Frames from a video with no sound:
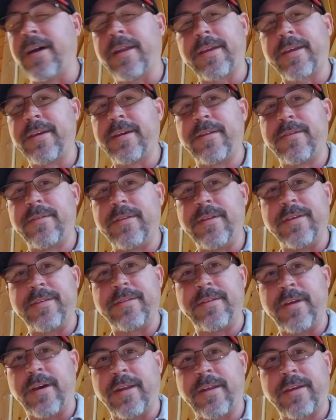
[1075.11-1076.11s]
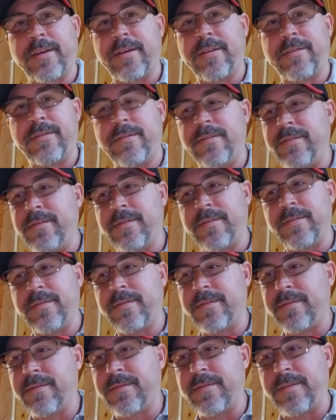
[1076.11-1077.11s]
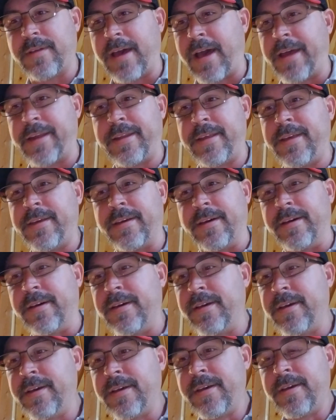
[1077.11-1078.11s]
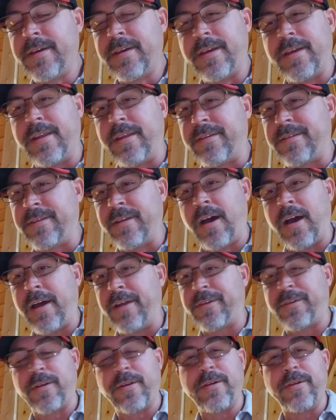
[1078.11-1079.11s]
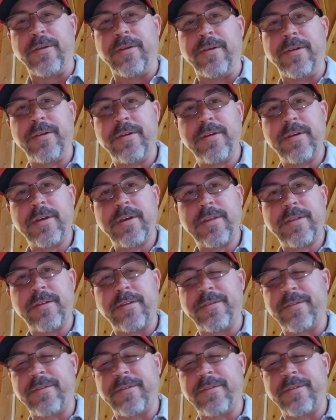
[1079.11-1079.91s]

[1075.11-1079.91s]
a good idea, and it's not true. There's